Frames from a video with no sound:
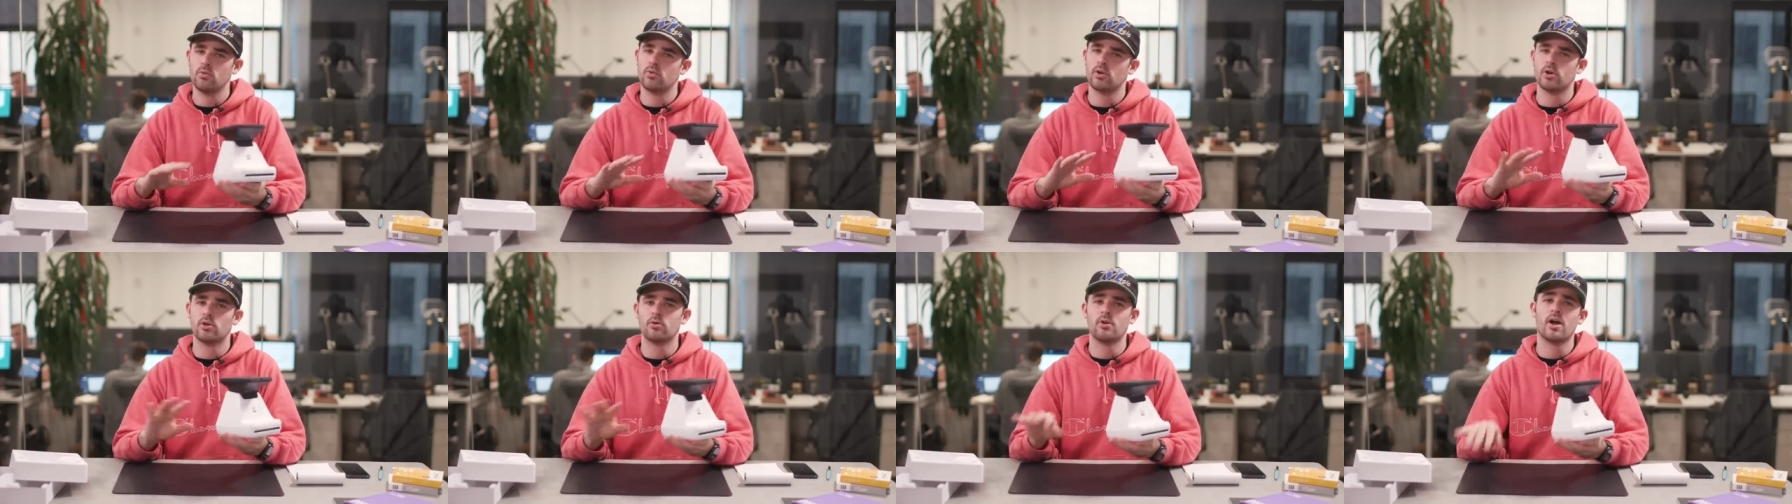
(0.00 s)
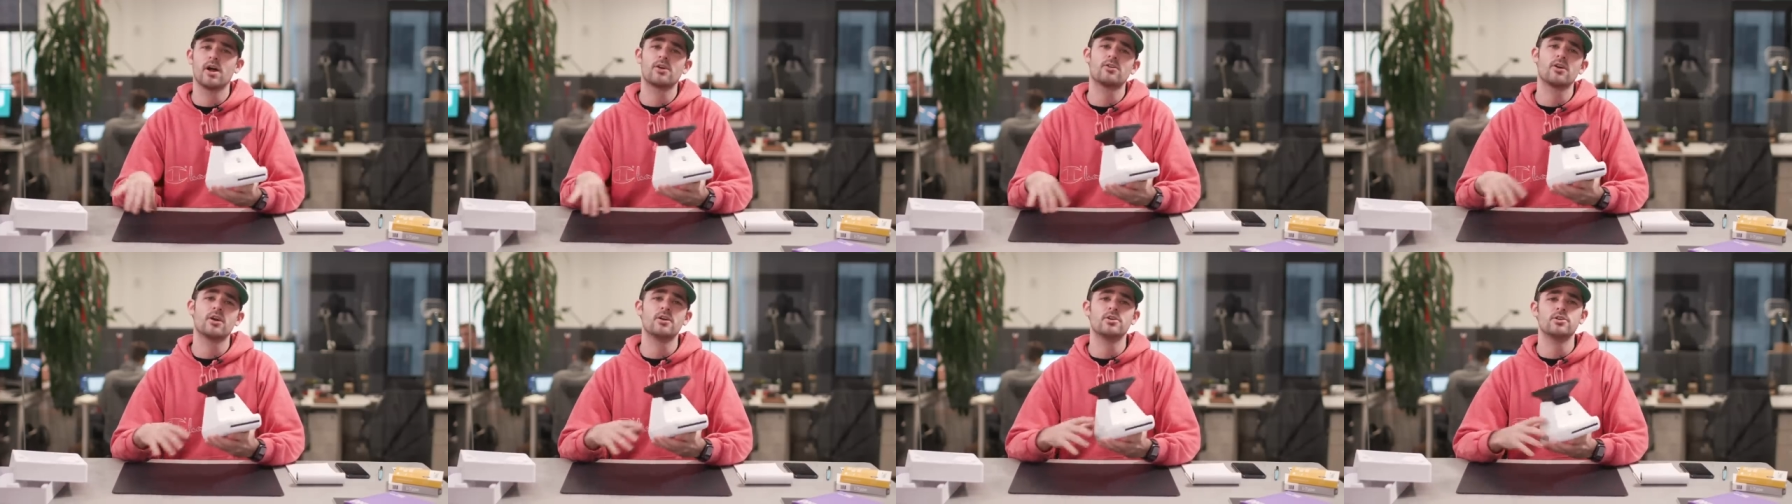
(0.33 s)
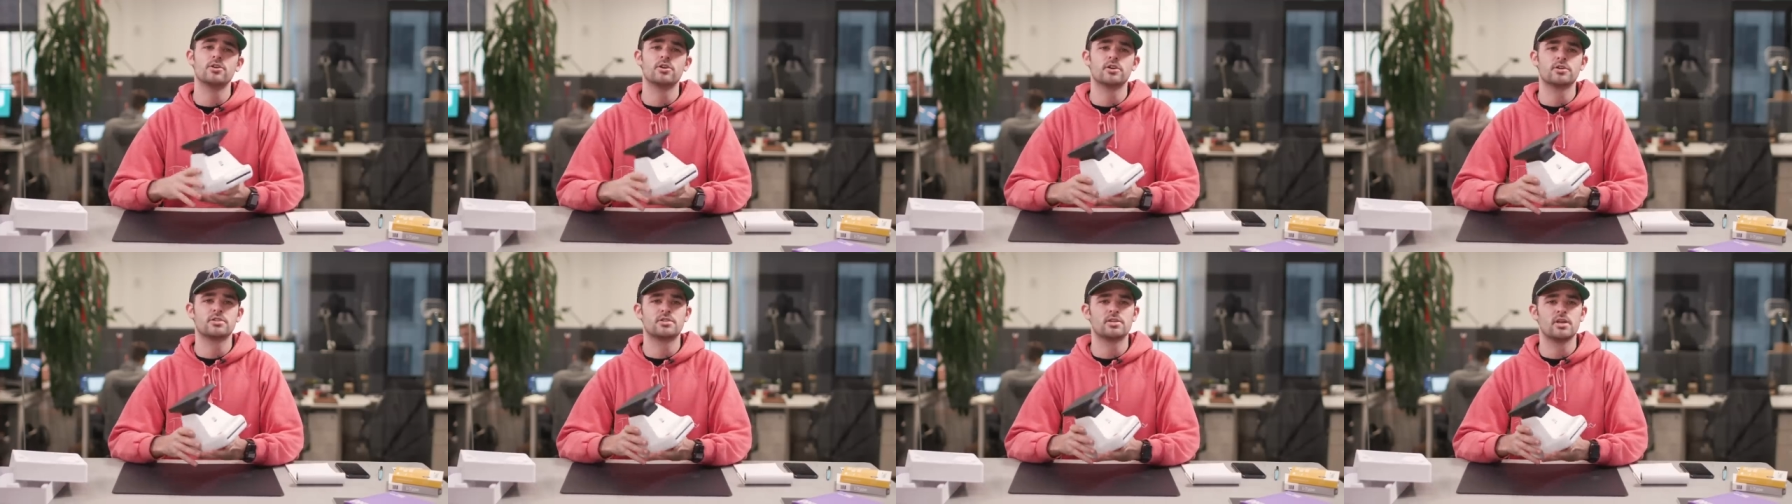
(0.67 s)
We're gonna rock around
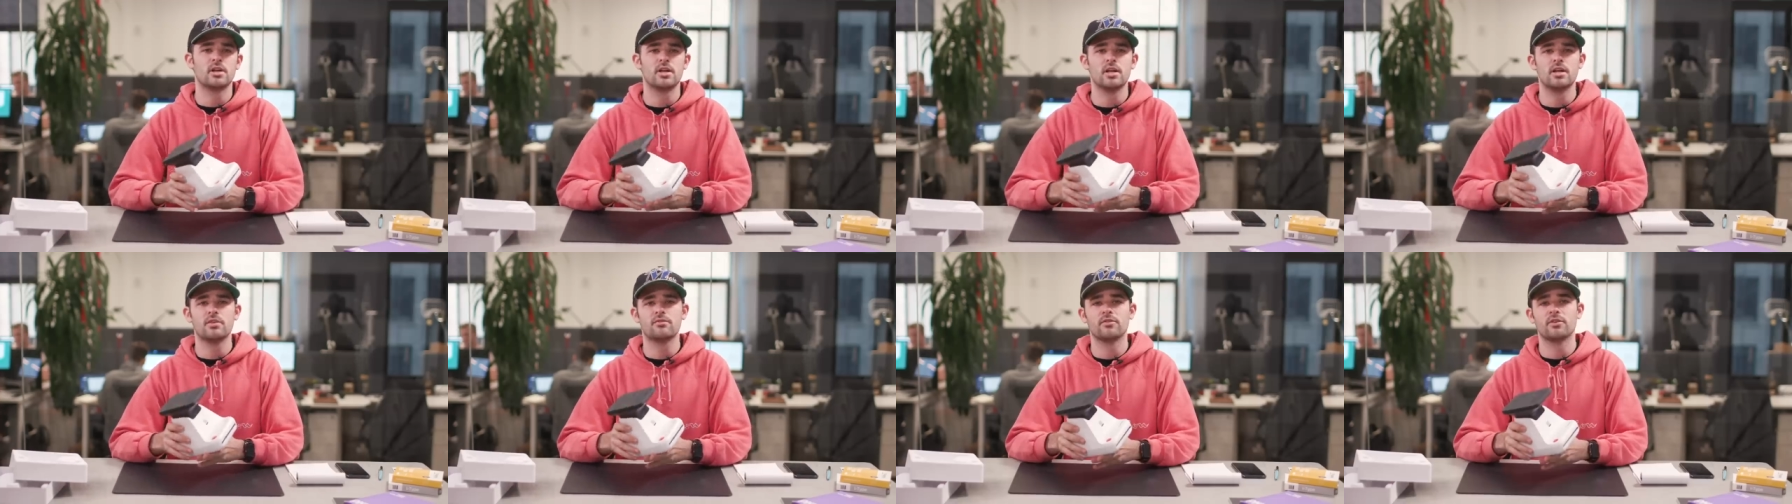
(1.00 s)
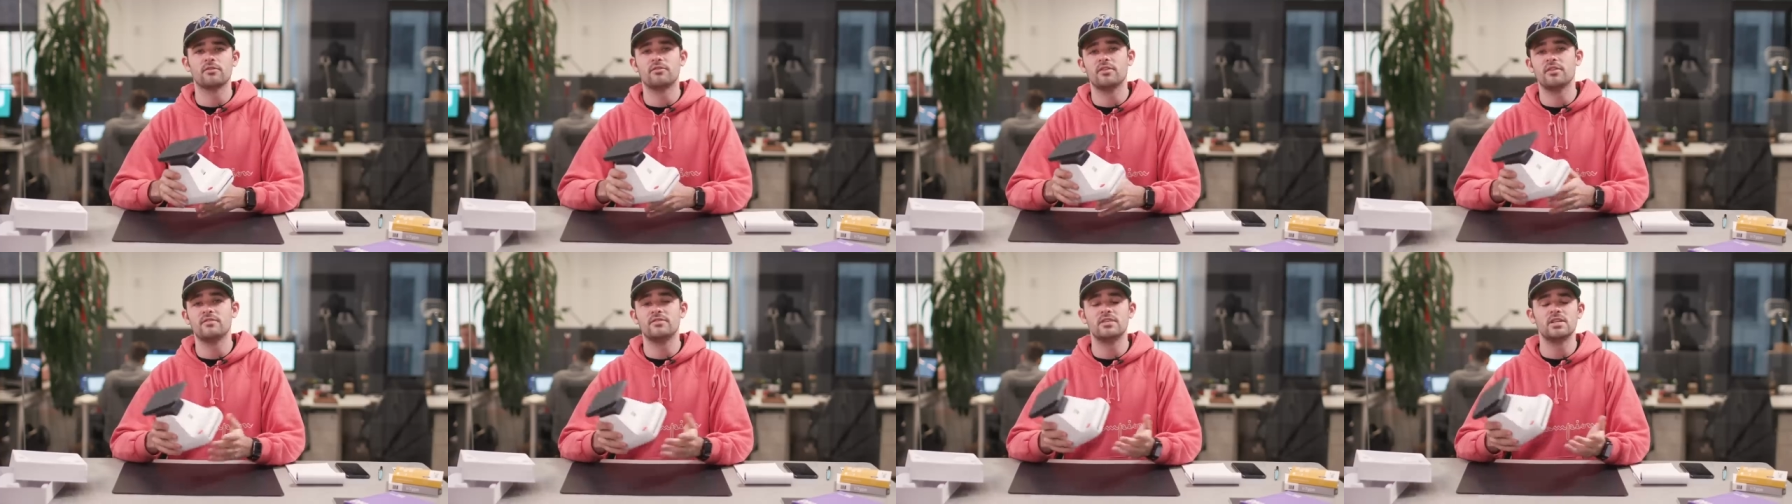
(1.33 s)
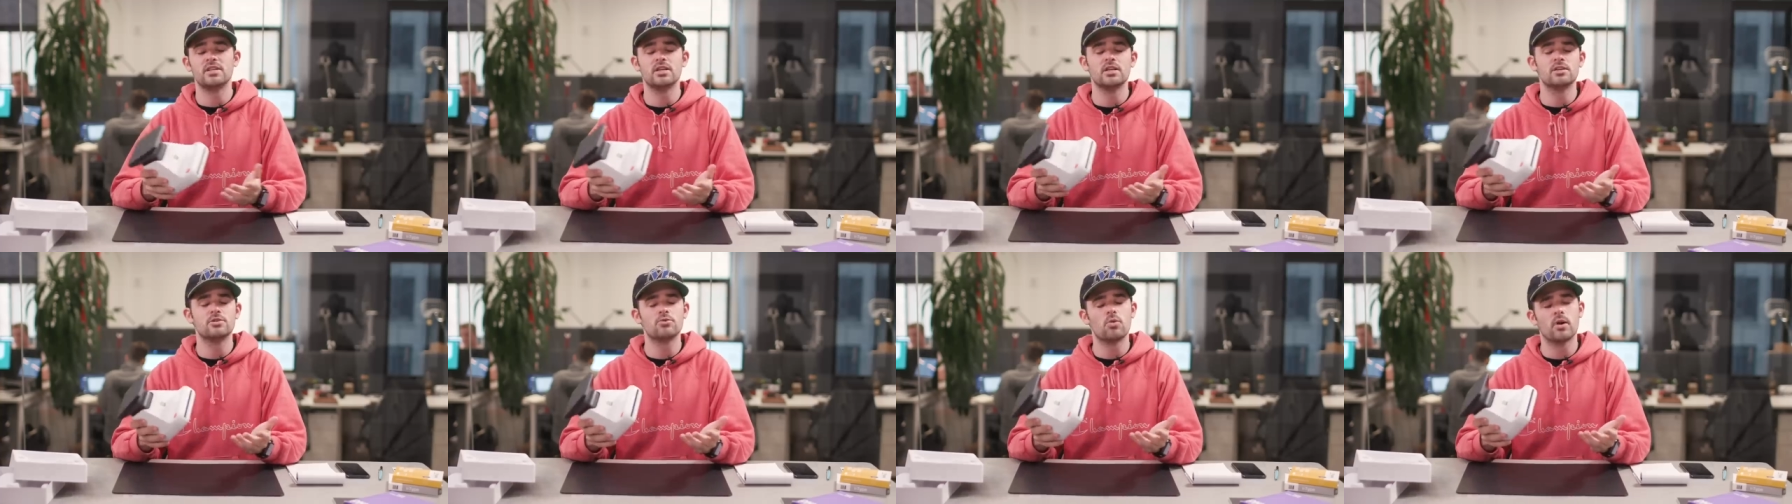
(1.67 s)
New York City for
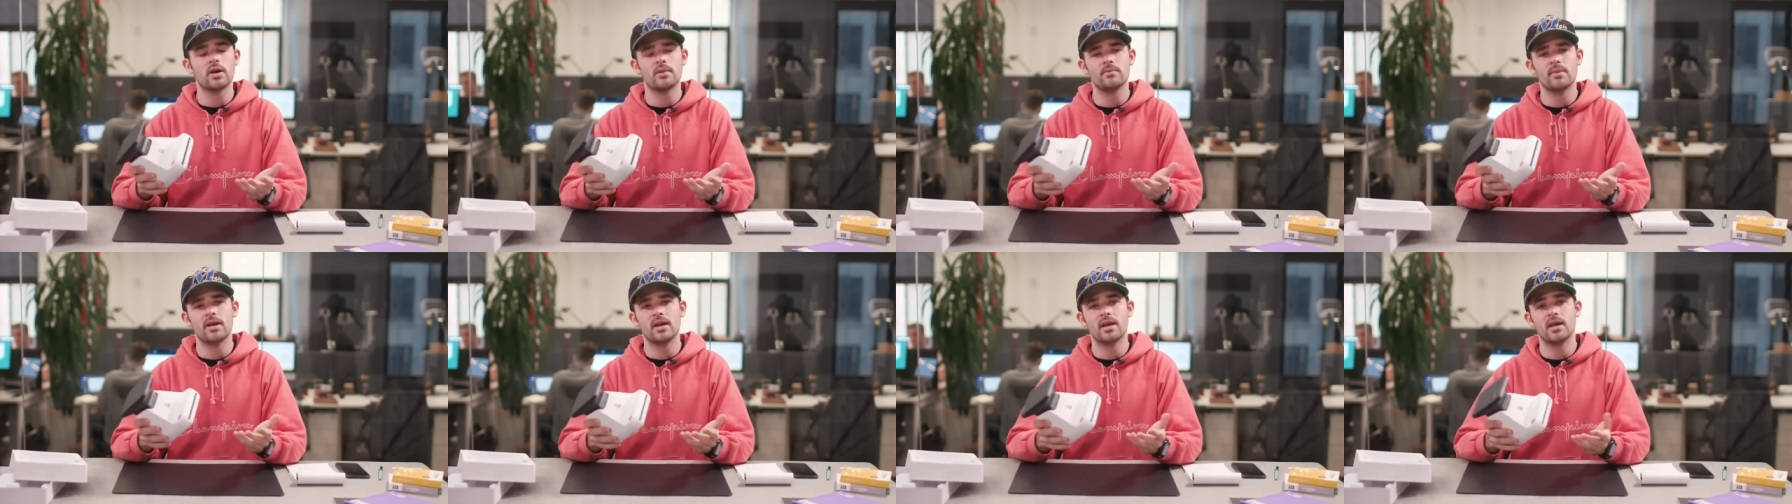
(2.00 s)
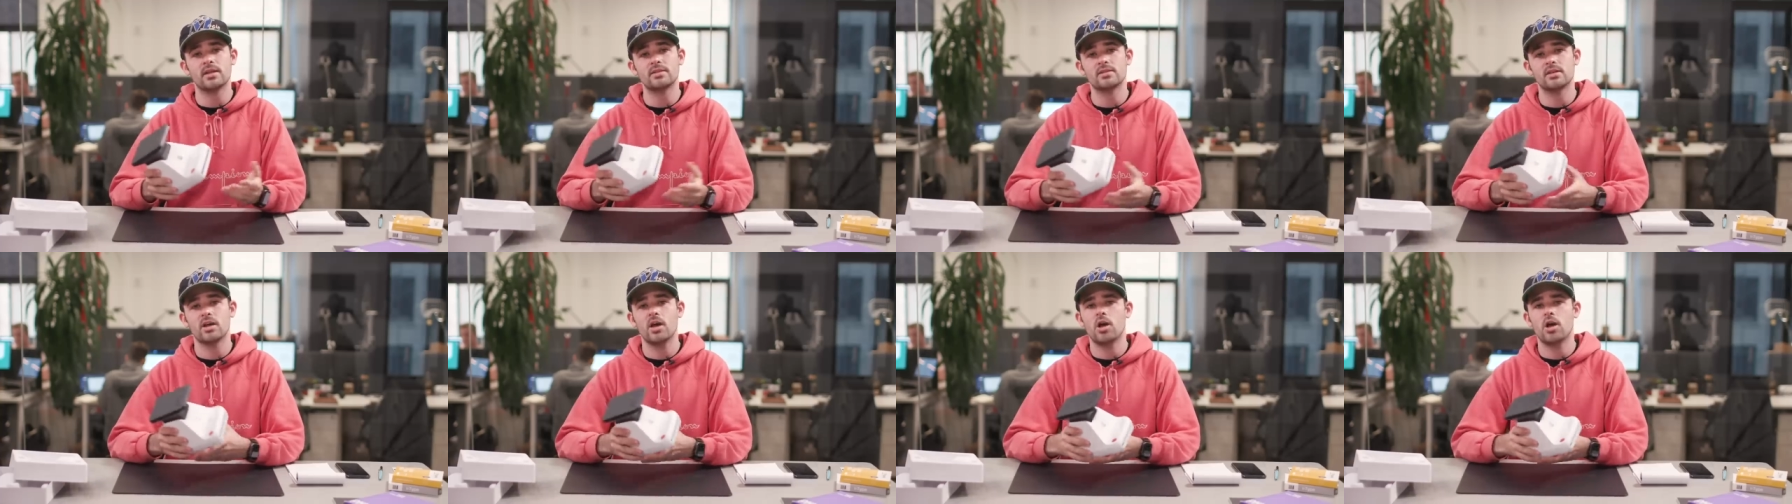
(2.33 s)
15, 20 minutes.